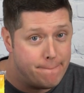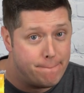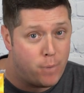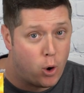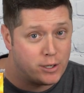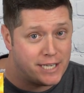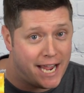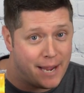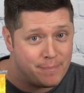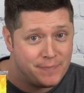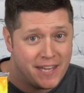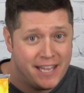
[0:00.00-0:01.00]
board
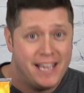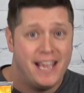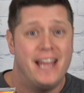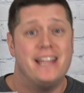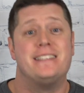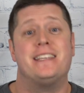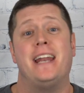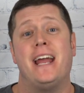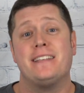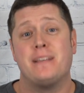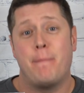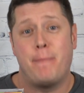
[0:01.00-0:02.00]
game.
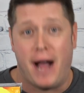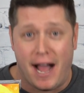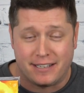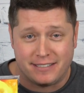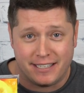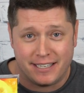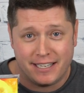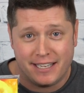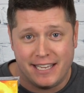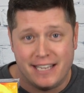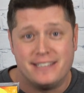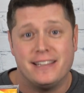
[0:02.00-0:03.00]
Today's unboxing
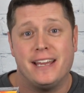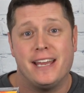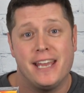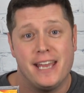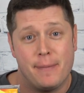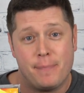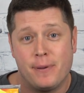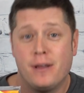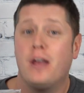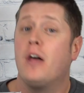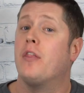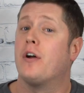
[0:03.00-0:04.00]
is the hip,
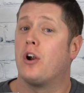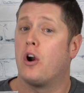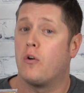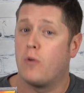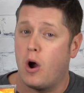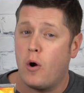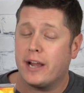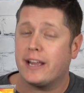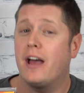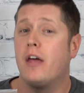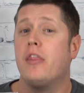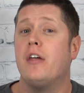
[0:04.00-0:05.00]
the
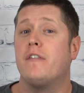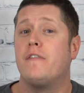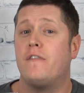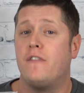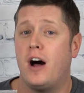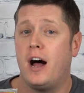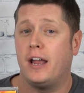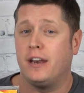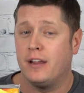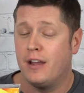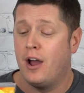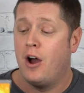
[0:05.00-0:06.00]
heroic, the
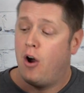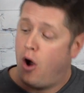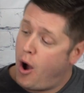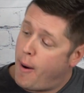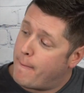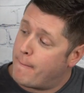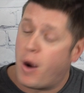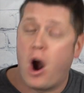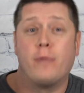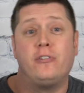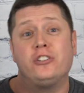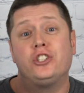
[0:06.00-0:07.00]
fun
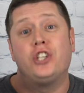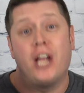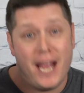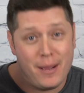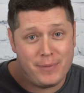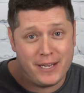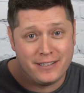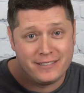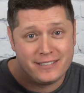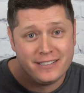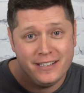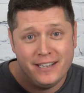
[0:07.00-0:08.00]
Marvel
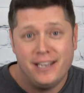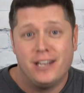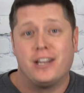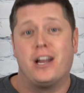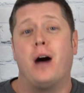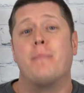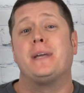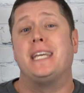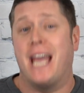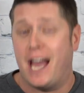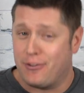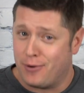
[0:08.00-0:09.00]
Champions. Come
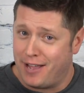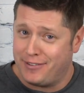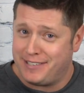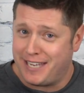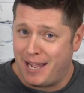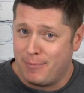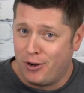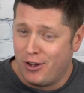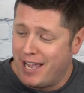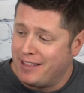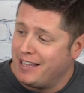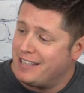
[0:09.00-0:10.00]
gather around the table
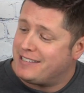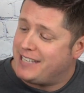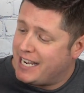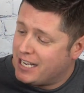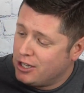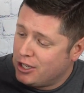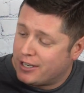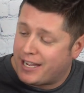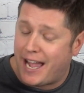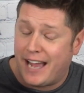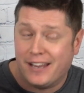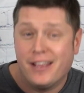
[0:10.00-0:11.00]
and let's take a look
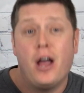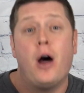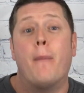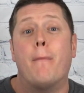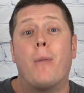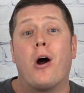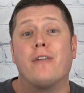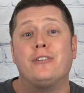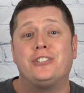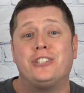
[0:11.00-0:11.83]
at Marvel